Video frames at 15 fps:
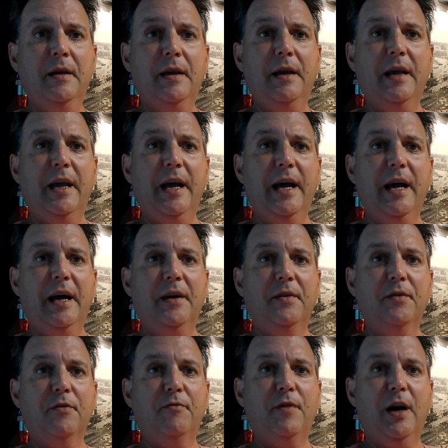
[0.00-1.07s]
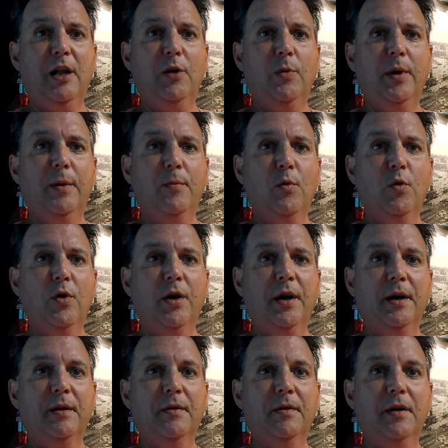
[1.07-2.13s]
And the following
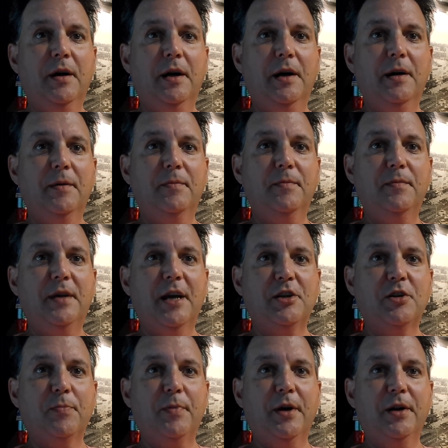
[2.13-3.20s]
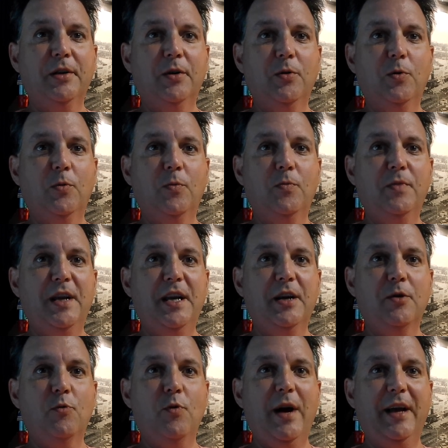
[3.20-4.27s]
morning, catch up on a little
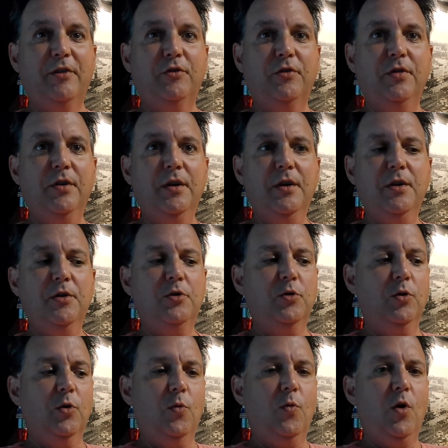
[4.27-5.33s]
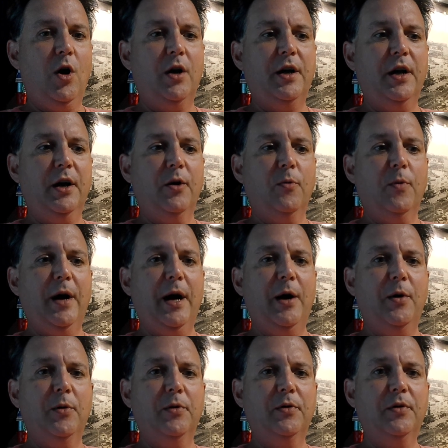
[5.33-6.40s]
needed rest, do a little walking
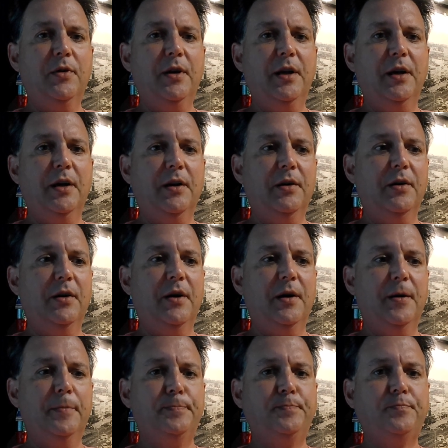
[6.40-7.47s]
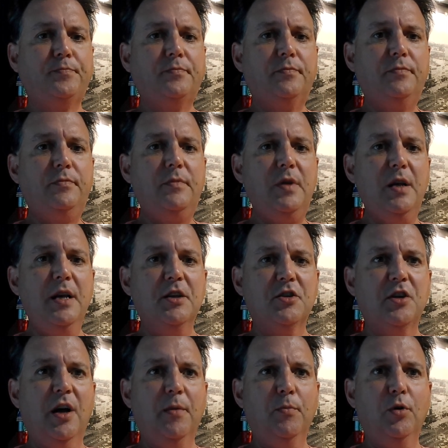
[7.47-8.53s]
around in
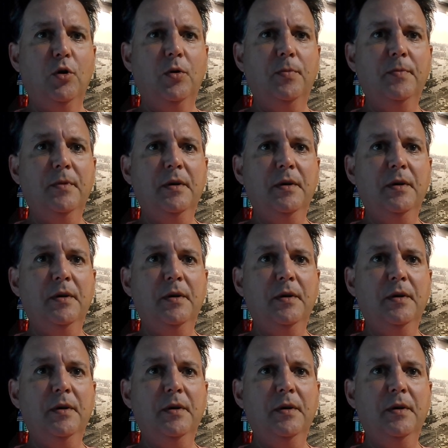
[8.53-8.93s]
Istanbul.